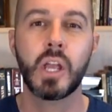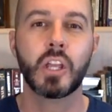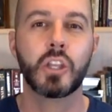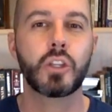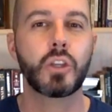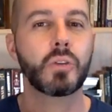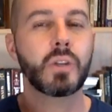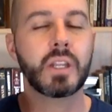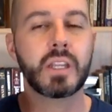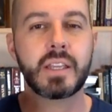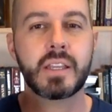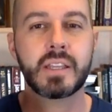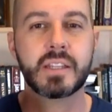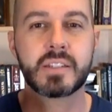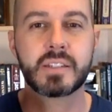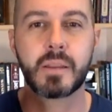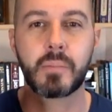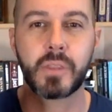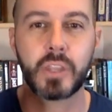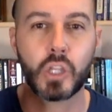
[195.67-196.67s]
unity
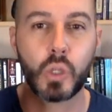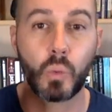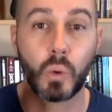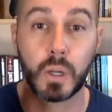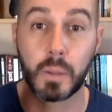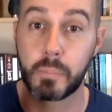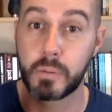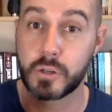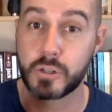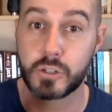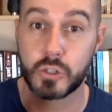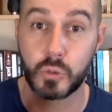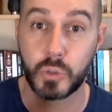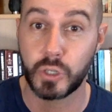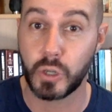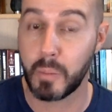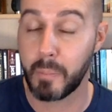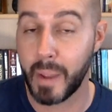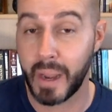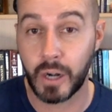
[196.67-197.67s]
is something you want to pursue in
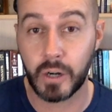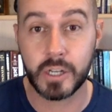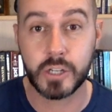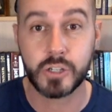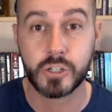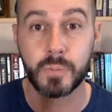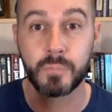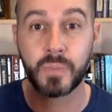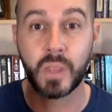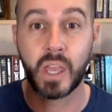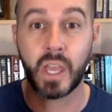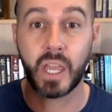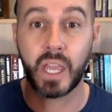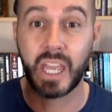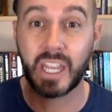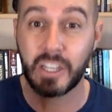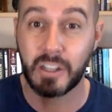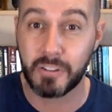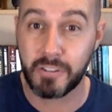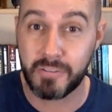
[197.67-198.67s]
your marriage,
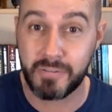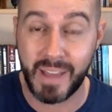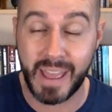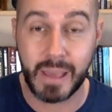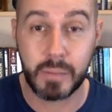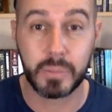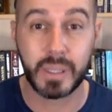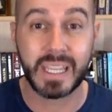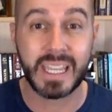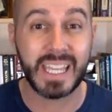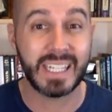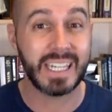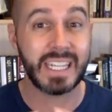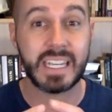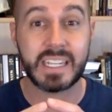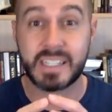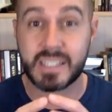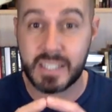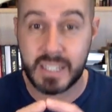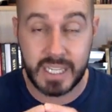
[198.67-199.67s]
in your family, in
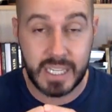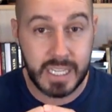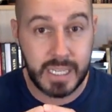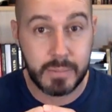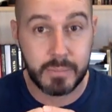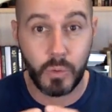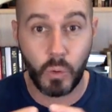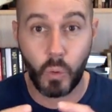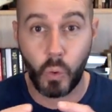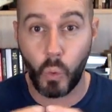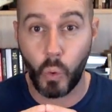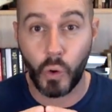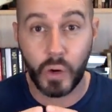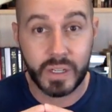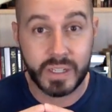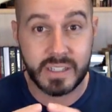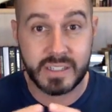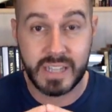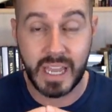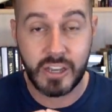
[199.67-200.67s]
any team or
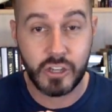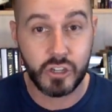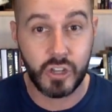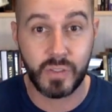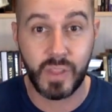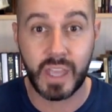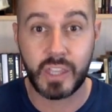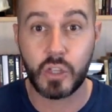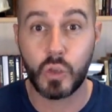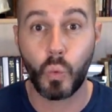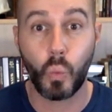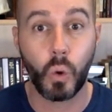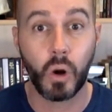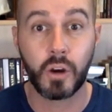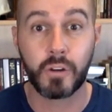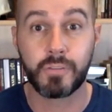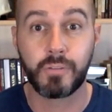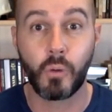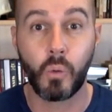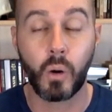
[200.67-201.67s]
organization that you
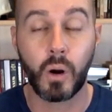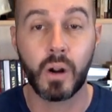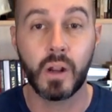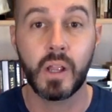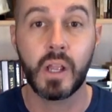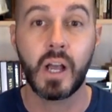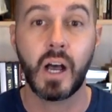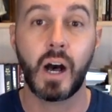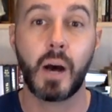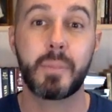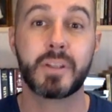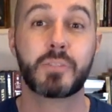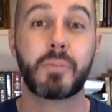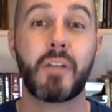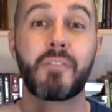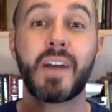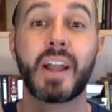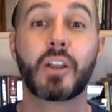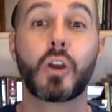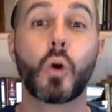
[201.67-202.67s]
work for. As a
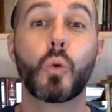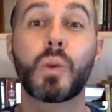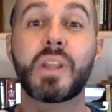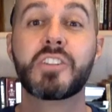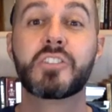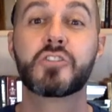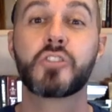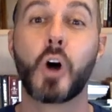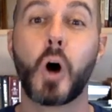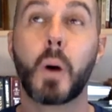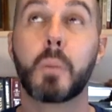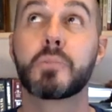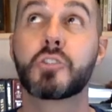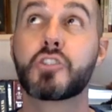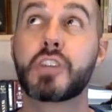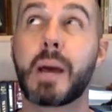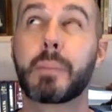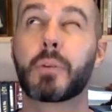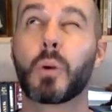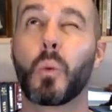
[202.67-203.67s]
matter of fact, go read Psalms
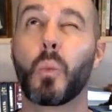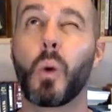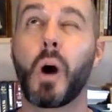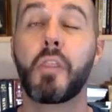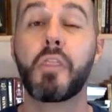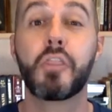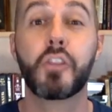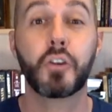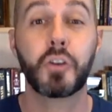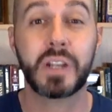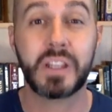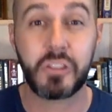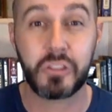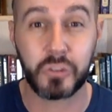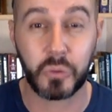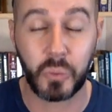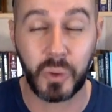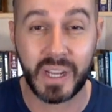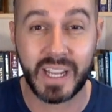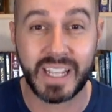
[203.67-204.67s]
chapter
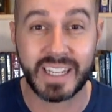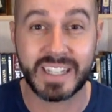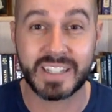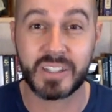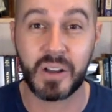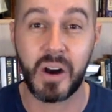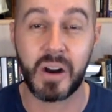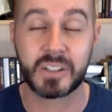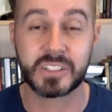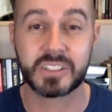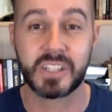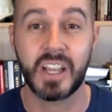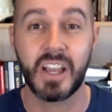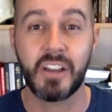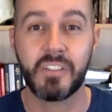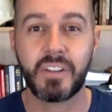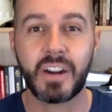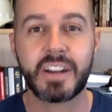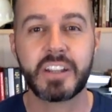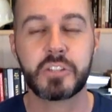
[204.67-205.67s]
133, and it talks
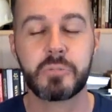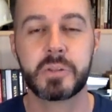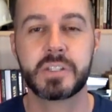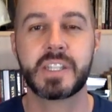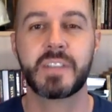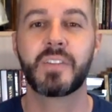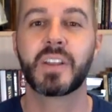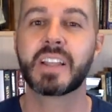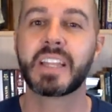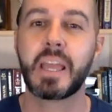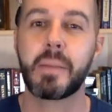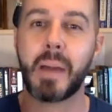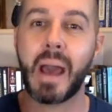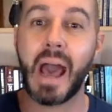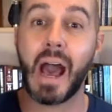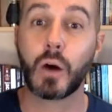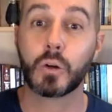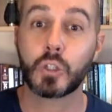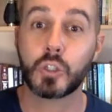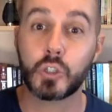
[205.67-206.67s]
very specifically about
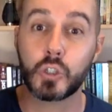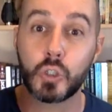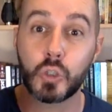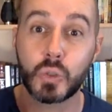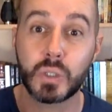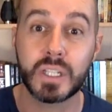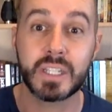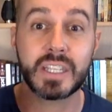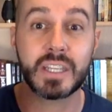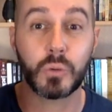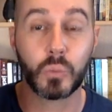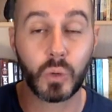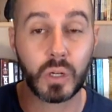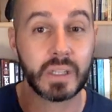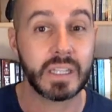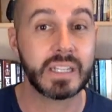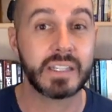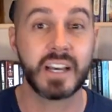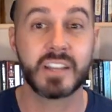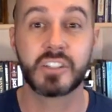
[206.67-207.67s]
how unity
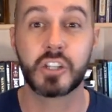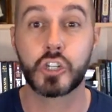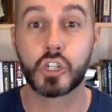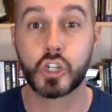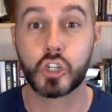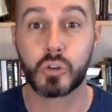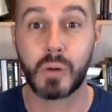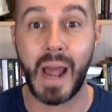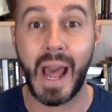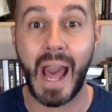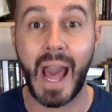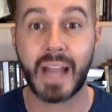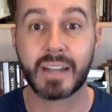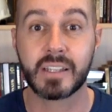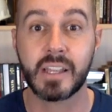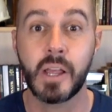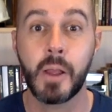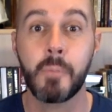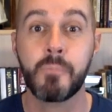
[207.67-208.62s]
really does attract